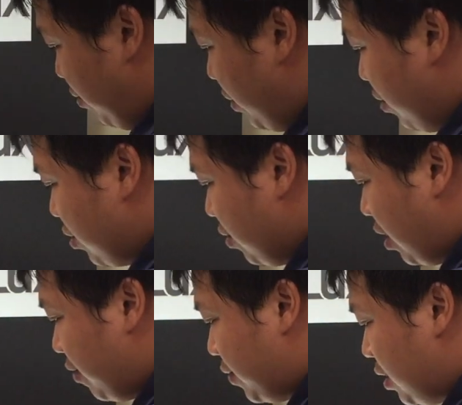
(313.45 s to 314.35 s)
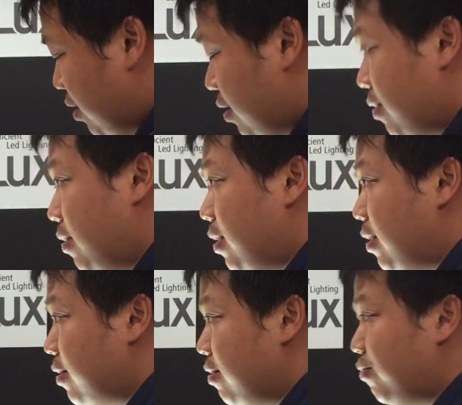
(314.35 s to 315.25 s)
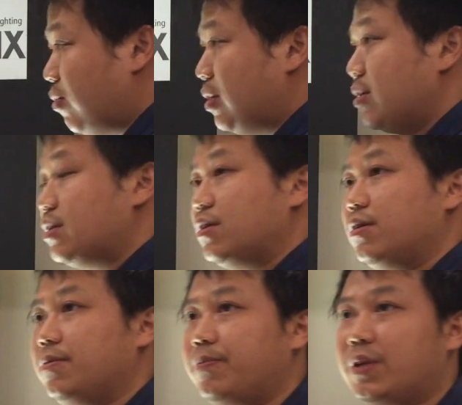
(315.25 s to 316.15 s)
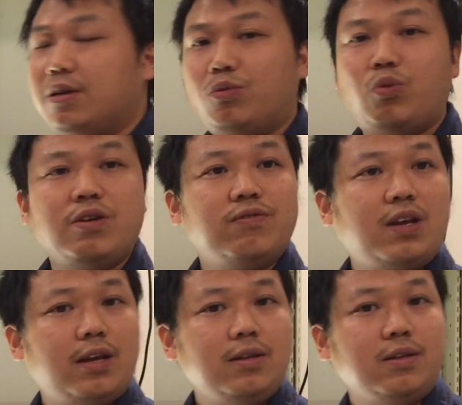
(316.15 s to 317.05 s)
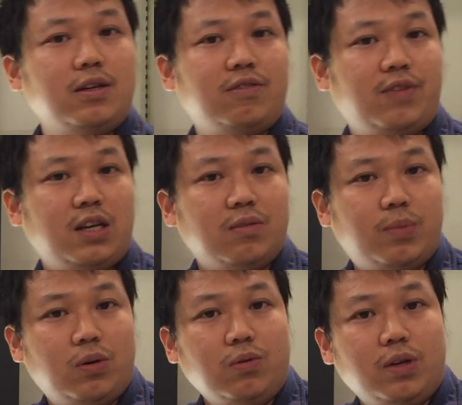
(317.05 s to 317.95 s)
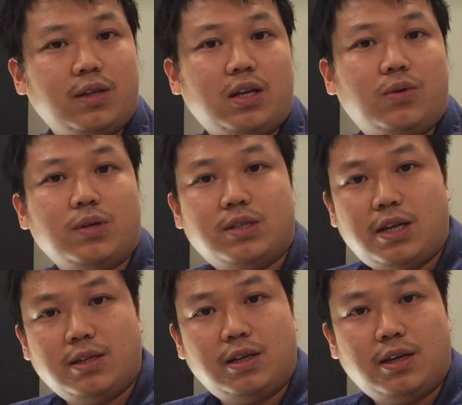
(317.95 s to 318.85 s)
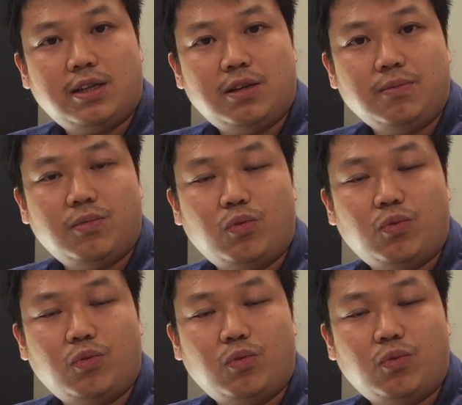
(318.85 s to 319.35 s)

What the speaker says: We also have the different wavelength available in our standard lineup.